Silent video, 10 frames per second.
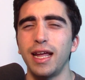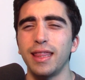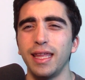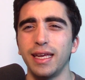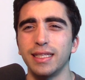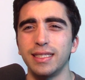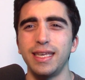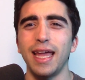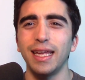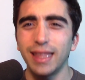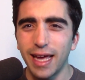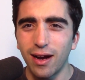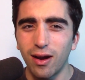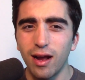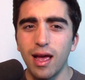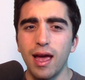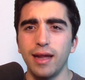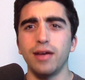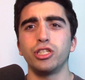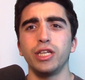I think it's getting there.
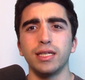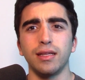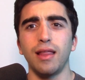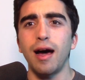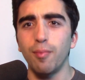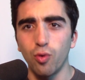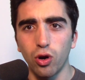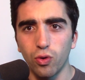Now she has a lot more